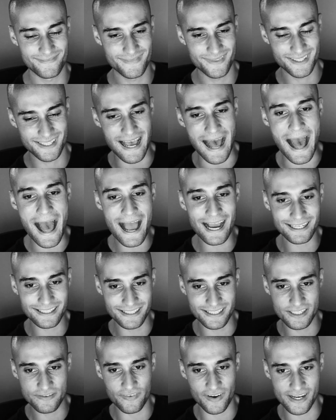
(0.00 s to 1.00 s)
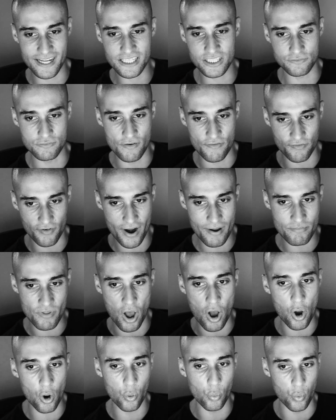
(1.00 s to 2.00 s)
to act as if I need to reframe the
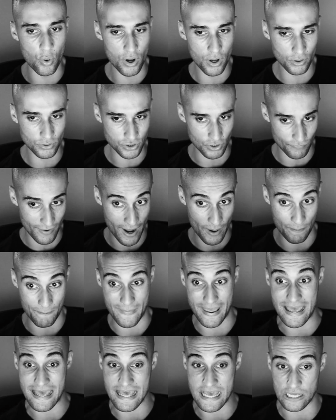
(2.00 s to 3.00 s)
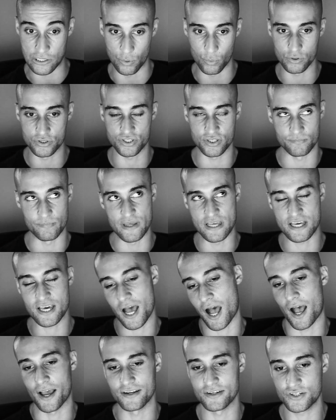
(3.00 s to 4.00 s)
whole world around me in order to be
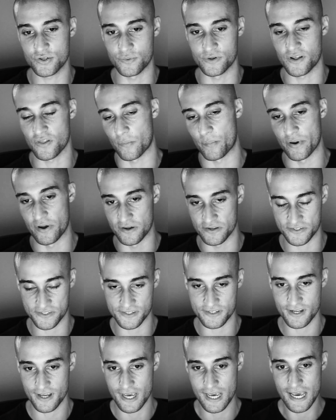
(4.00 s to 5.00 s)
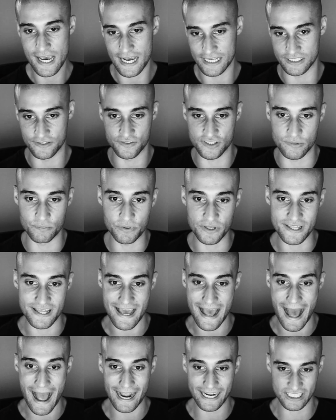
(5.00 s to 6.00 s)
kinder to another person, as if simply the
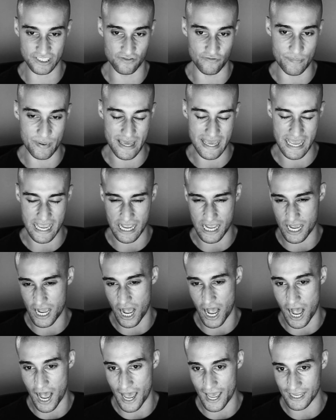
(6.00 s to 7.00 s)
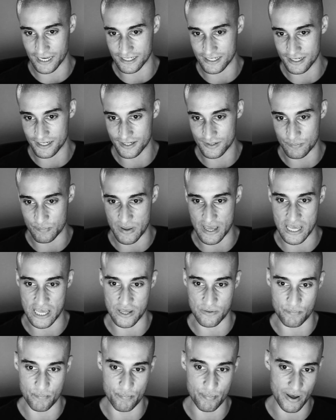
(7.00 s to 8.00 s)
act of being kinder and
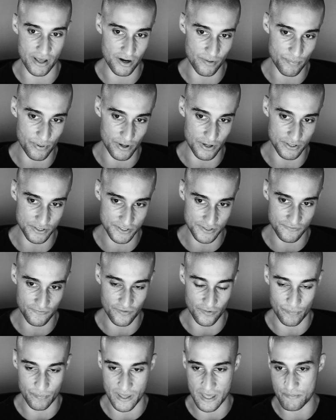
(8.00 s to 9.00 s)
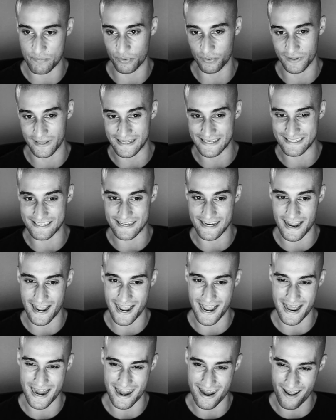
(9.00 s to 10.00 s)
being better person for people isn't
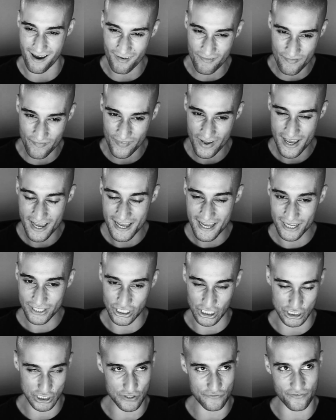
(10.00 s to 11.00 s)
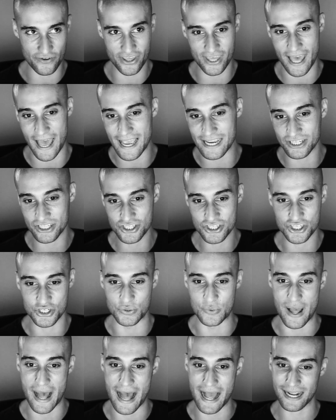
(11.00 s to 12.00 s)
enough justification to
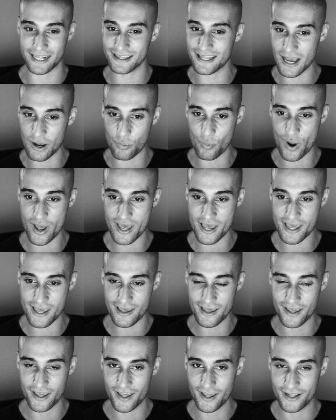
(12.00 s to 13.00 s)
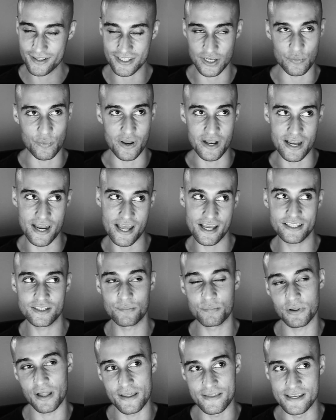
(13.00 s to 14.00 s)
act that way. It's like we need to
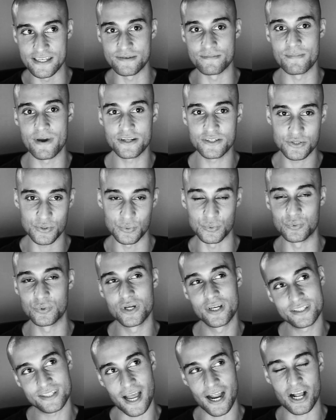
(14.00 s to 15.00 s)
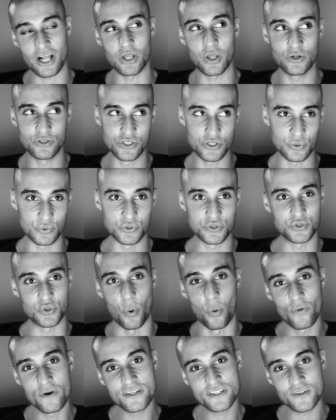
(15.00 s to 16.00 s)
play these mental, psychological
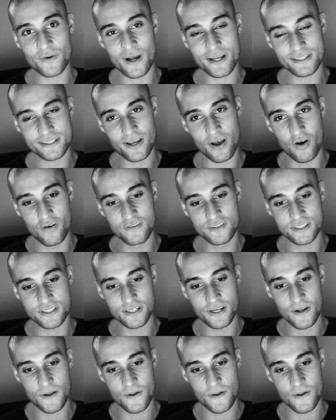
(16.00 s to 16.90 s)
stories to ourselves.